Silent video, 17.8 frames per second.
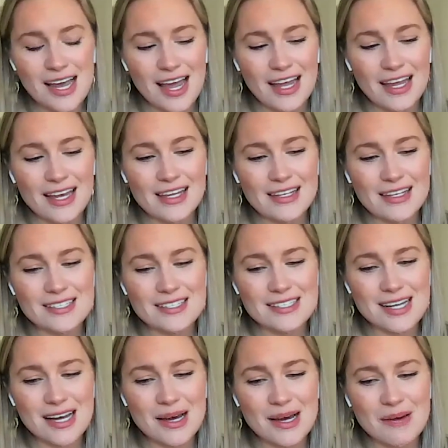
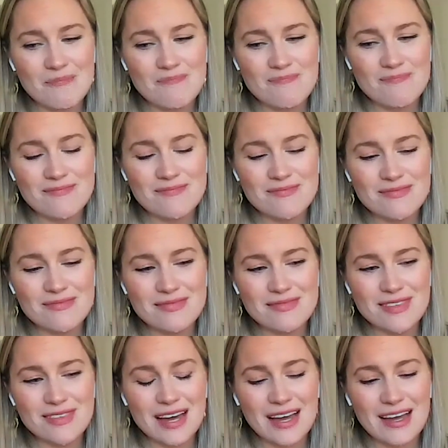And
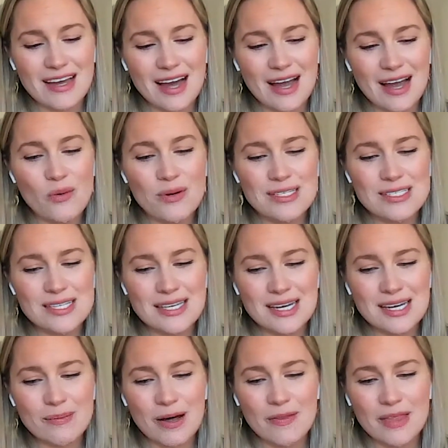I always
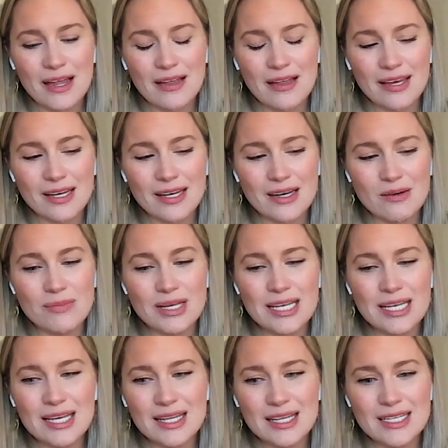think about that, like
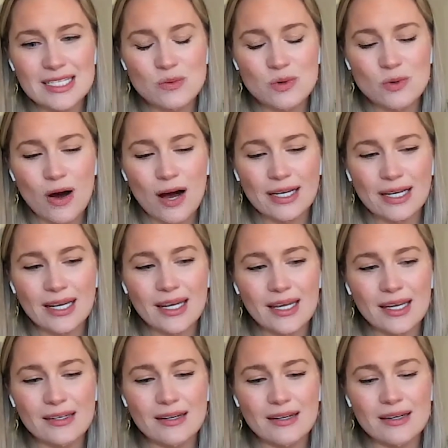immediately as we walk
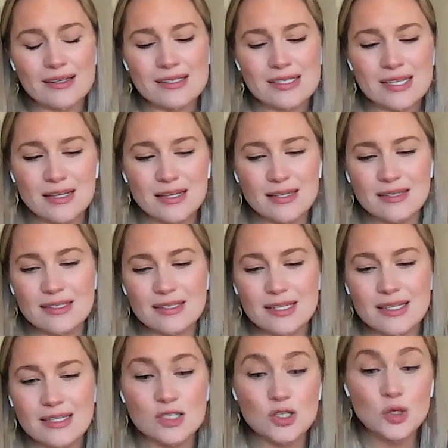in to
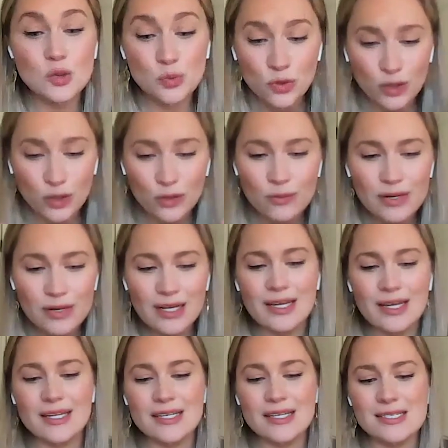the Zoom room,
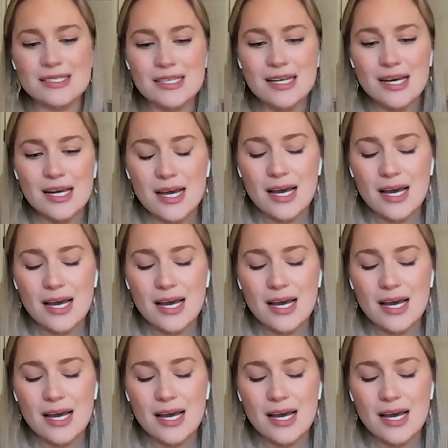is